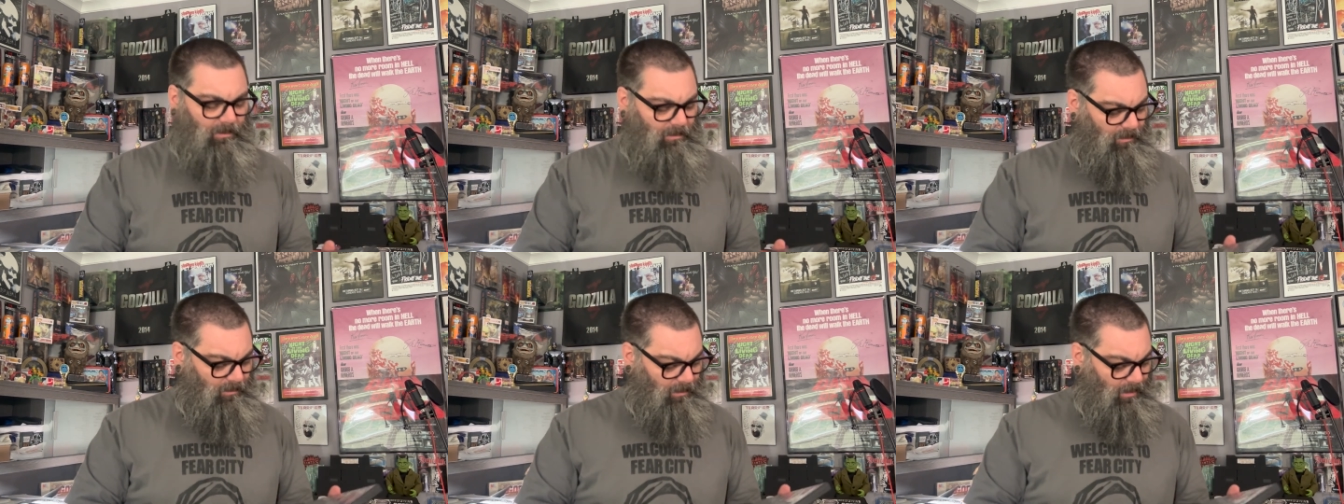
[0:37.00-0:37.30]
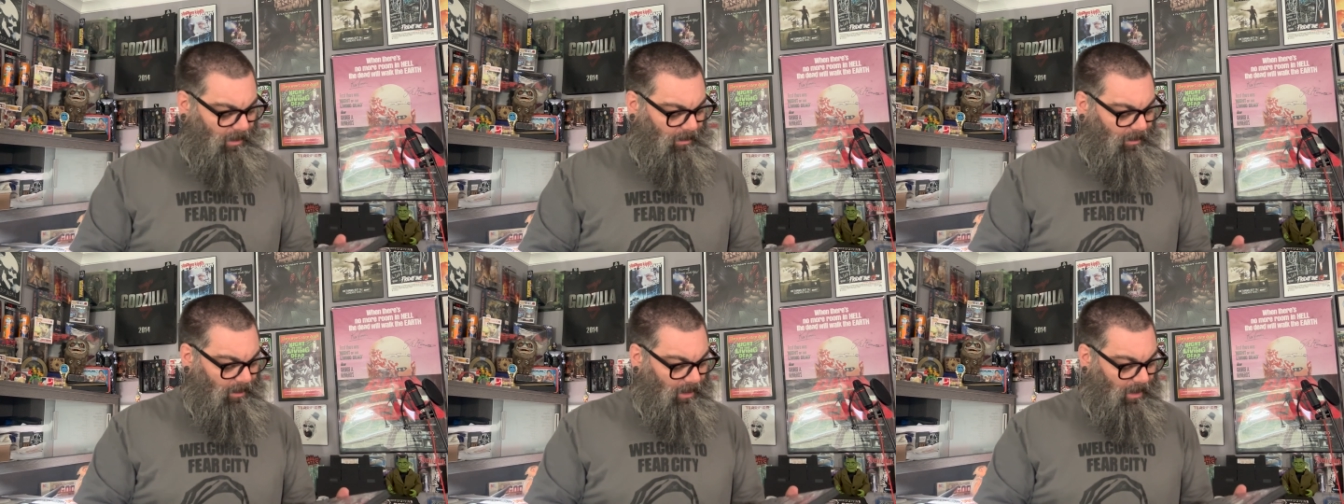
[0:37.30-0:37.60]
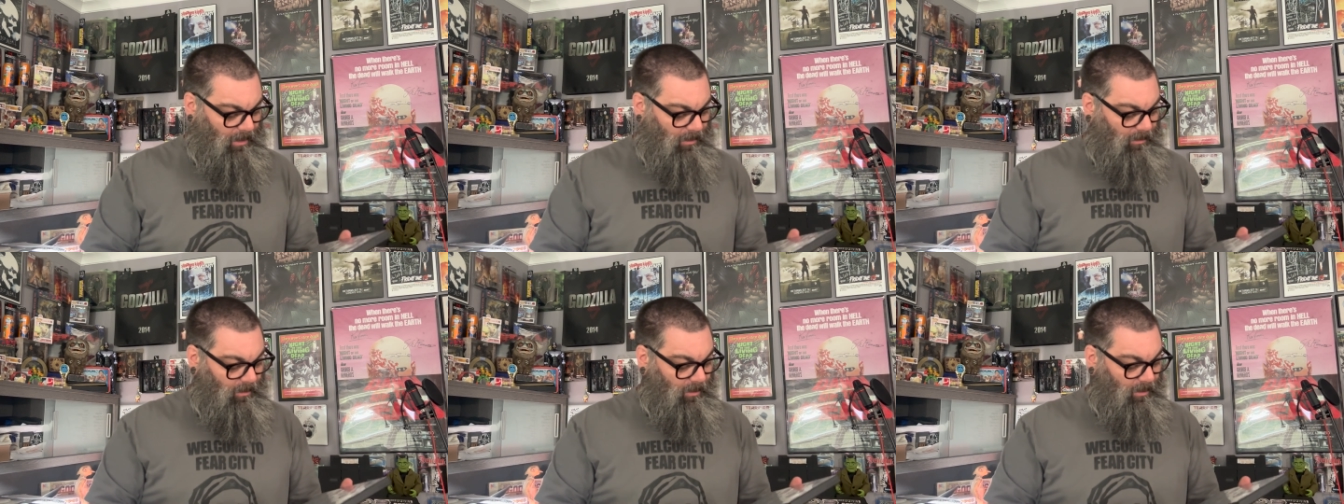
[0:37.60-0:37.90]
maybe
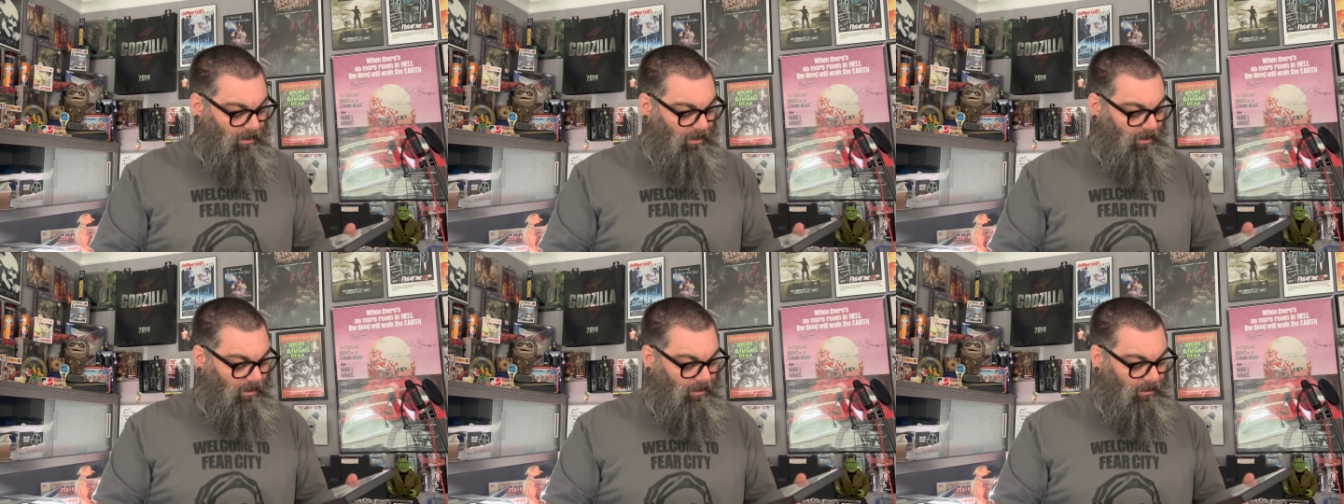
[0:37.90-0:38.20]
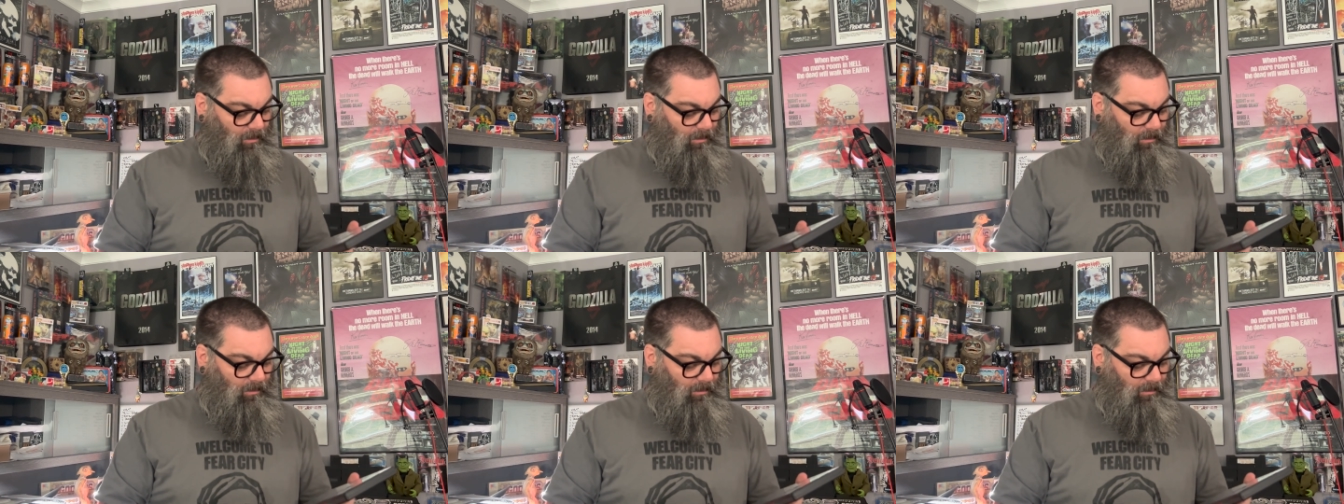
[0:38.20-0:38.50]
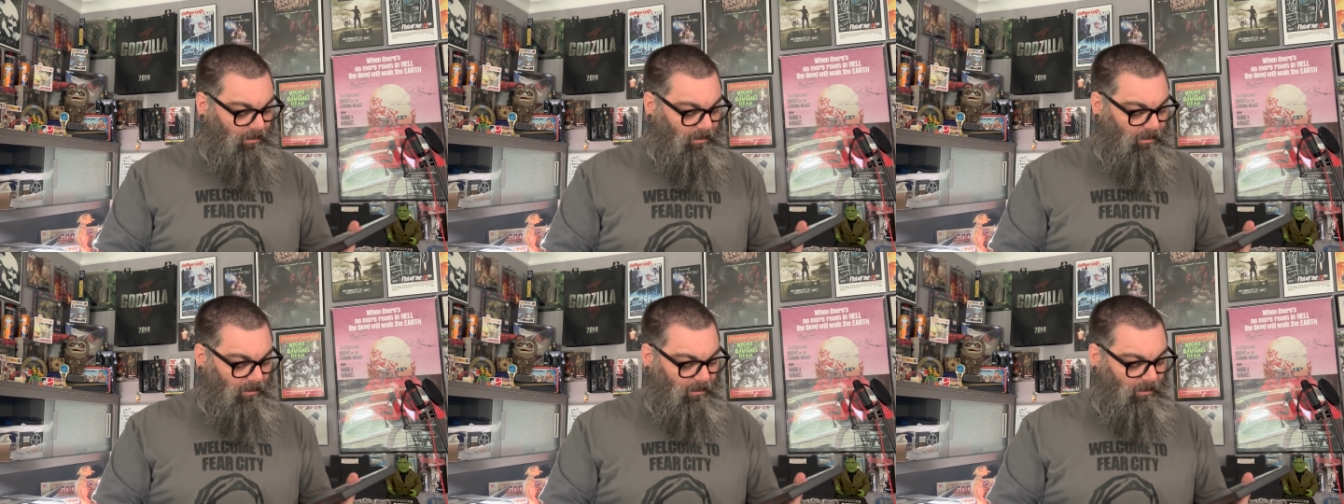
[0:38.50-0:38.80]
hour
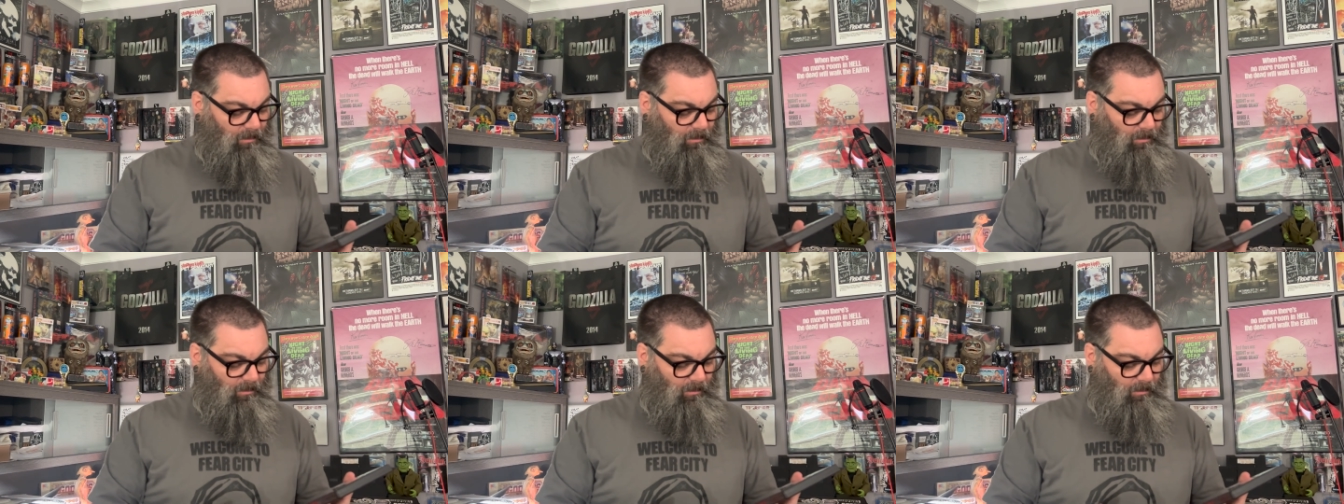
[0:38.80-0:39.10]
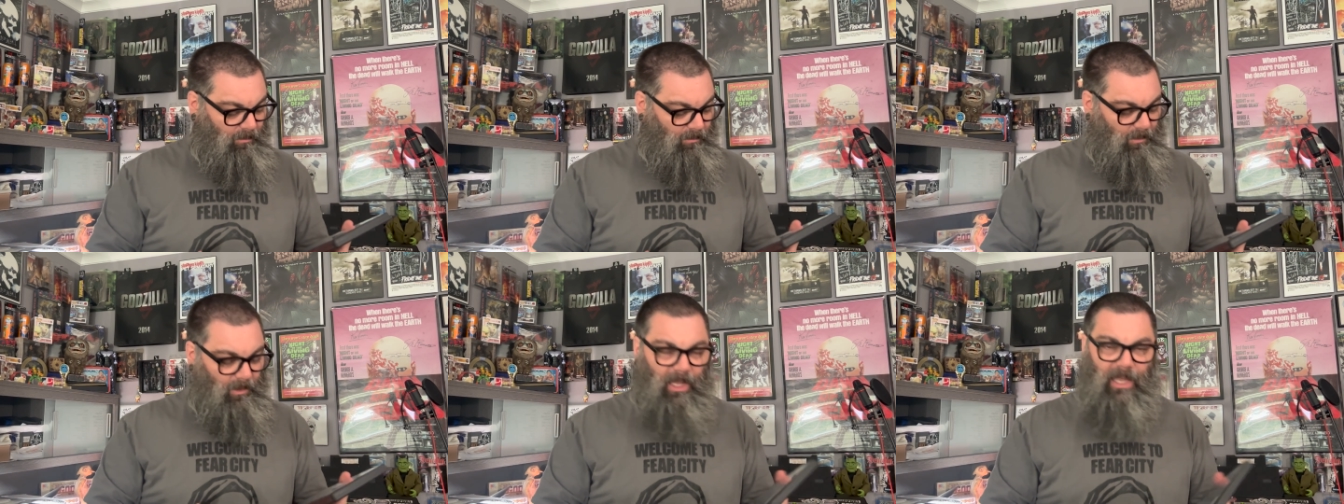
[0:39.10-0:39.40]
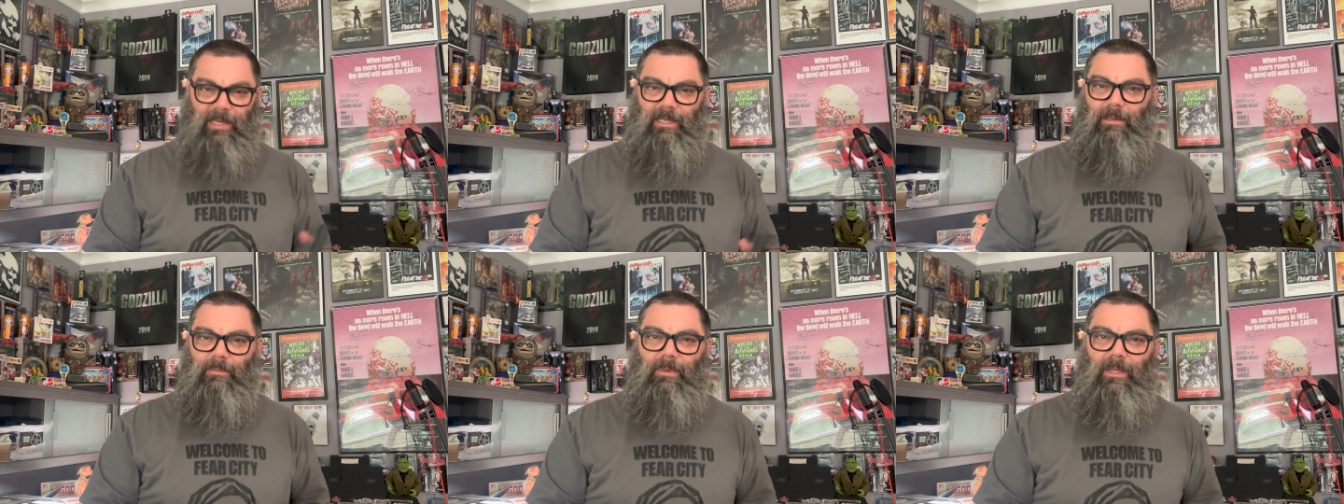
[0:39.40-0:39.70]

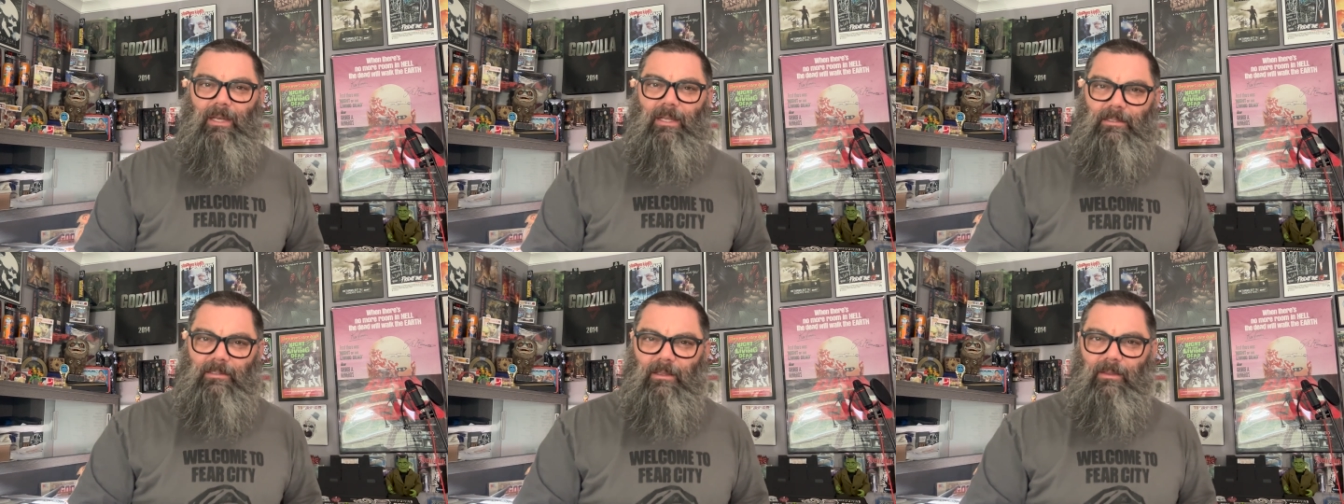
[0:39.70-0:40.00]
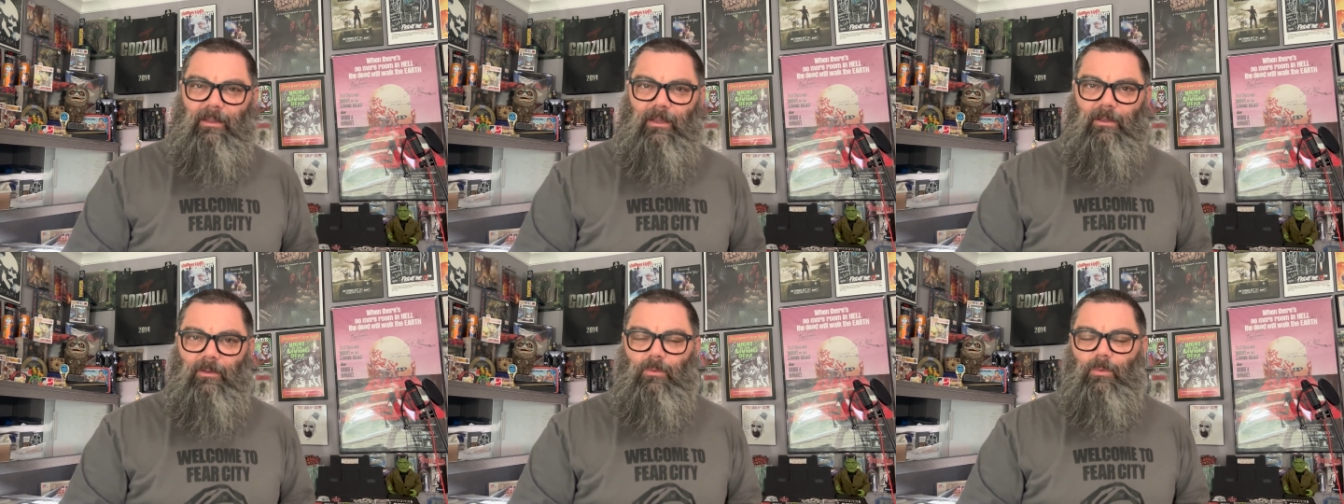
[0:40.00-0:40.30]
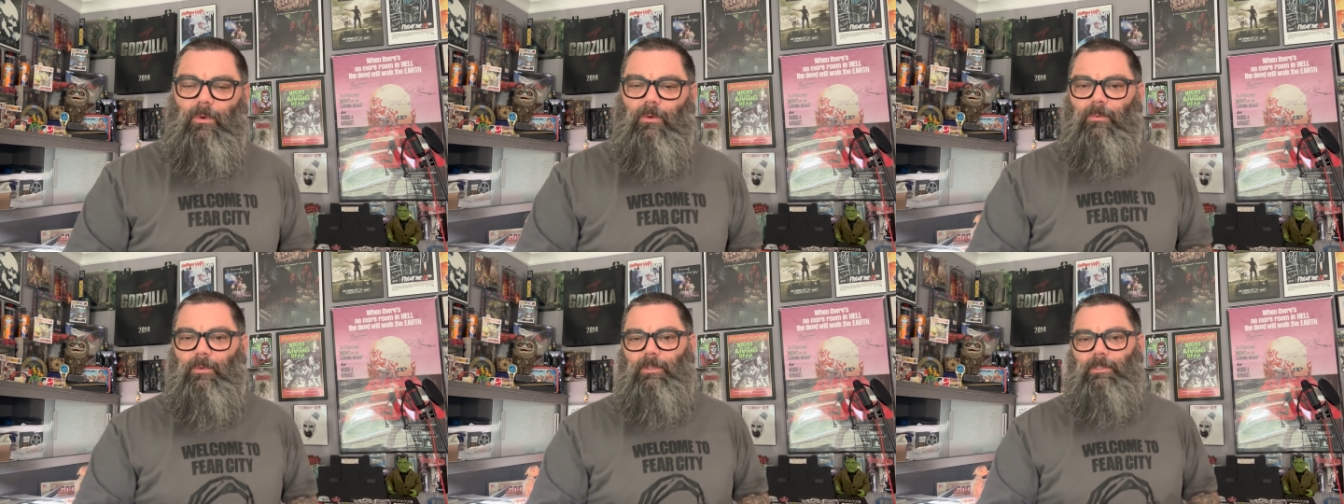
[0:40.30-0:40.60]
90 minutes, I think is
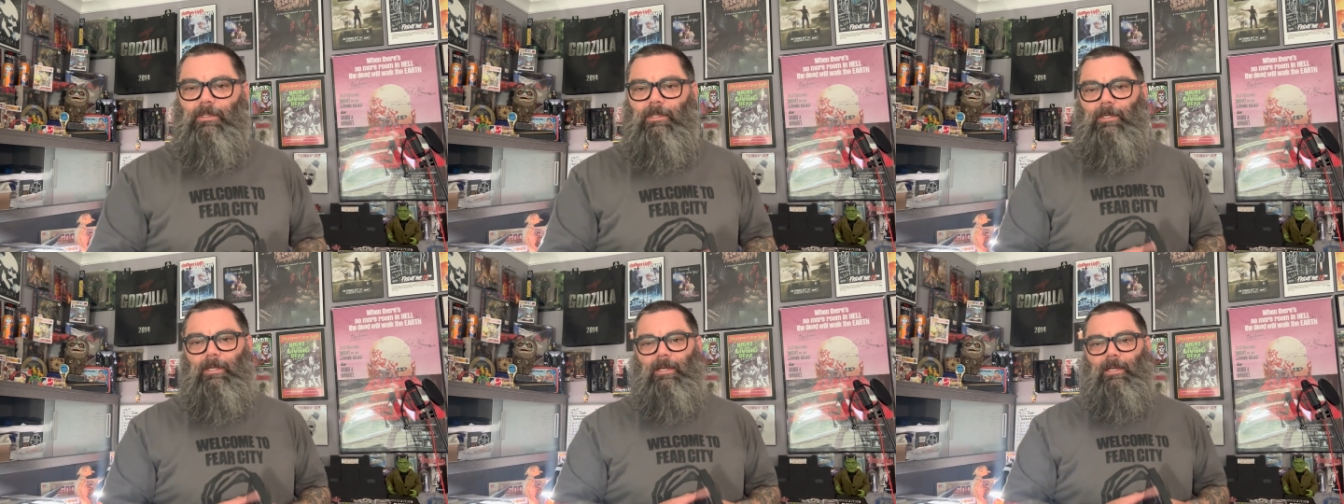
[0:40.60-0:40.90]
what it was.